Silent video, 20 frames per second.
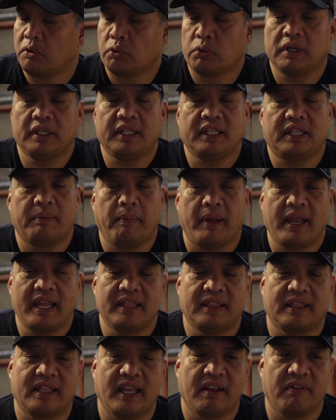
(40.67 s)
really the
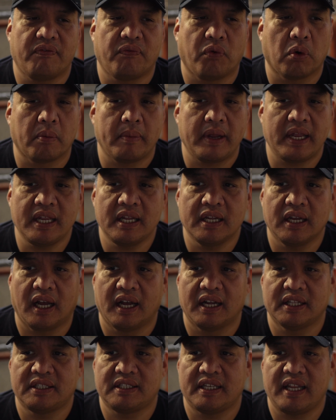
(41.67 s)
main thing for me
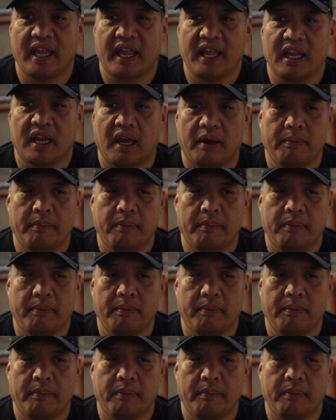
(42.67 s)
today.